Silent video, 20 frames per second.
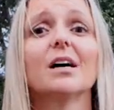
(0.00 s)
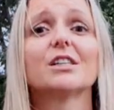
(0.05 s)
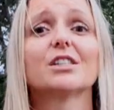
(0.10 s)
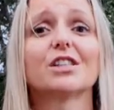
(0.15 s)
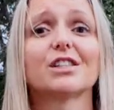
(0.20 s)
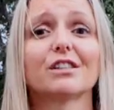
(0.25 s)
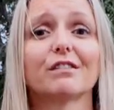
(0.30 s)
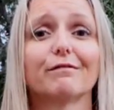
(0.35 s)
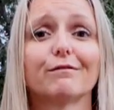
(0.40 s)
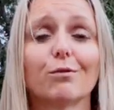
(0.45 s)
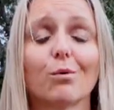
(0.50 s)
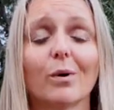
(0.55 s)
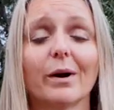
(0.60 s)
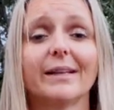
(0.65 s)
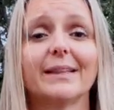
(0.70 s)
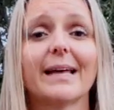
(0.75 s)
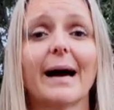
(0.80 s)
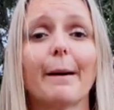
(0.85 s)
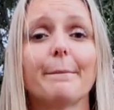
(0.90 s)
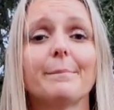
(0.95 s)
Just
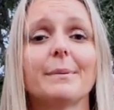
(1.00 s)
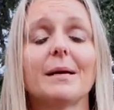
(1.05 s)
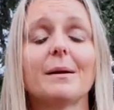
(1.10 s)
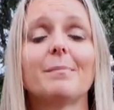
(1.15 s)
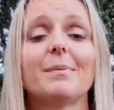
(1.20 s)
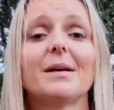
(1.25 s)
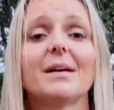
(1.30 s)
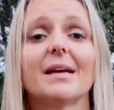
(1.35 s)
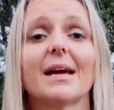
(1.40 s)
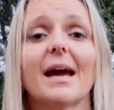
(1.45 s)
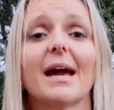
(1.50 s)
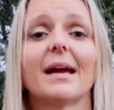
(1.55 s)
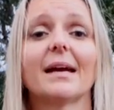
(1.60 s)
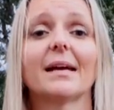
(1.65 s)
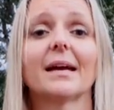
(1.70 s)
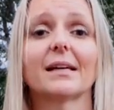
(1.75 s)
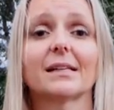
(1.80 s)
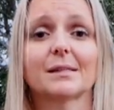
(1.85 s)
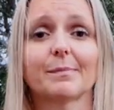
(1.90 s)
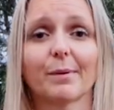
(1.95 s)
avoid that
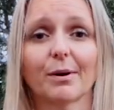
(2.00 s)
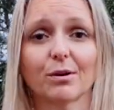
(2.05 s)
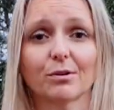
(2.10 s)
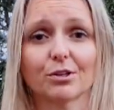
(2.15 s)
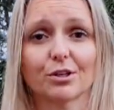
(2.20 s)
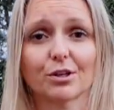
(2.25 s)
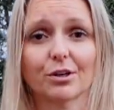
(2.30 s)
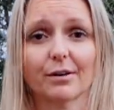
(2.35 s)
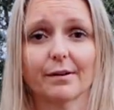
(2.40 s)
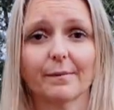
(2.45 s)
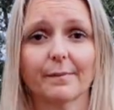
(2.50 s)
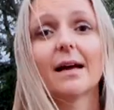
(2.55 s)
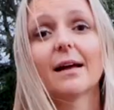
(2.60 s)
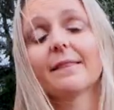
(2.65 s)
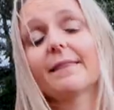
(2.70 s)
BPA exposure.